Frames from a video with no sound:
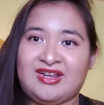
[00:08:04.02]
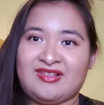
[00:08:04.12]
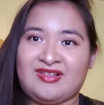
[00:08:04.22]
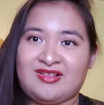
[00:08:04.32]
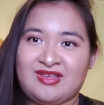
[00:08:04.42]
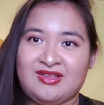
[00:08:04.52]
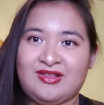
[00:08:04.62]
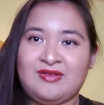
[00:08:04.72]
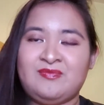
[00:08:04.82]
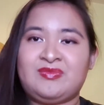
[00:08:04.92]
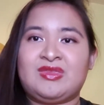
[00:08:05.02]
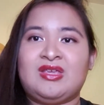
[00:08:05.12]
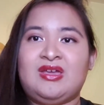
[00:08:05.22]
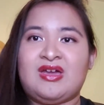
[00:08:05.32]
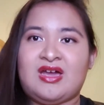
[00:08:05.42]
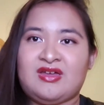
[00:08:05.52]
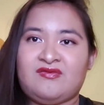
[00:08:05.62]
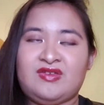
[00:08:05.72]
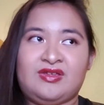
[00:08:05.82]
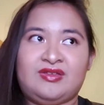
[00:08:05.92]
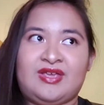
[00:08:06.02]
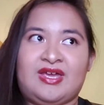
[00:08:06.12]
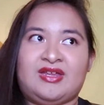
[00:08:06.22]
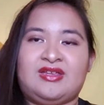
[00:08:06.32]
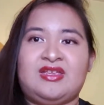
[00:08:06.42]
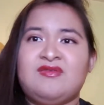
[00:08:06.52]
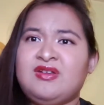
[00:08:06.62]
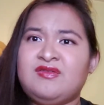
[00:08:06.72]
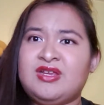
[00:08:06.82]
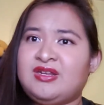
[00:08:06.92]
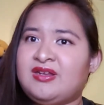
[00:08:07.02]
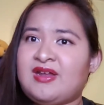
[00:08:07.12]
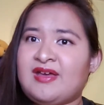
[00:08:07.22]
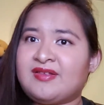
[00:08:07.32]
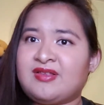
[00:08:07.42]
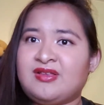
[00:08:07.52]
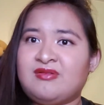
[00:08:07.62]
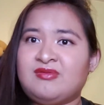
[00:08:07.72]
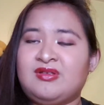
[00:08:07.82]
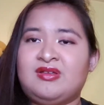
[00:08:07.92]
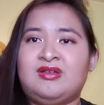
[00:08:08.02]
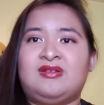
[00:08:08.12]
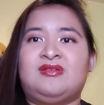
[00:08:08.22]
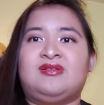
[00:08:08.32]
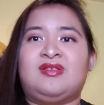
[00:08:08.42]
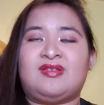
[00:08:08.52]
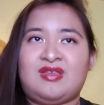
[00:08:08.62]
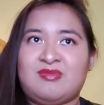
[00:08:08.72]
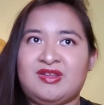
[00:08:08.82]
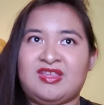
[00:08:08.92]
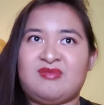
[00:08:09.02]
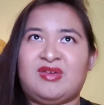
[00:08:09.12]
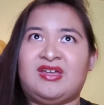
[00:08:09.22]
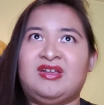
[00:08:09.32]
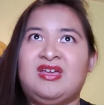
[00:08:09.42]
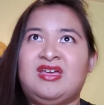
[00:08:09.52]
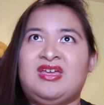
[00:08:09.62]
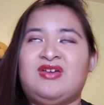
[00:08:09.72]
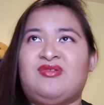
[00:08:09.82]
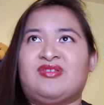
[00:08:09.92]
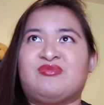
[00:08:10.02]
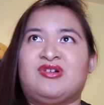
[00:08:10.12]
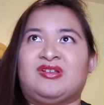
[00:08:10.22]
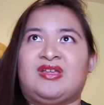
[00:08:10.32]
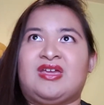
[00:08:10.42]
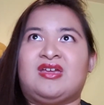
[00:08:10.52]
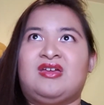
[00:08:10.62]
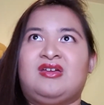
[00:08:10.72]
as these kids. I feel that even if they did ask him to sleep in the same bed, it was more like,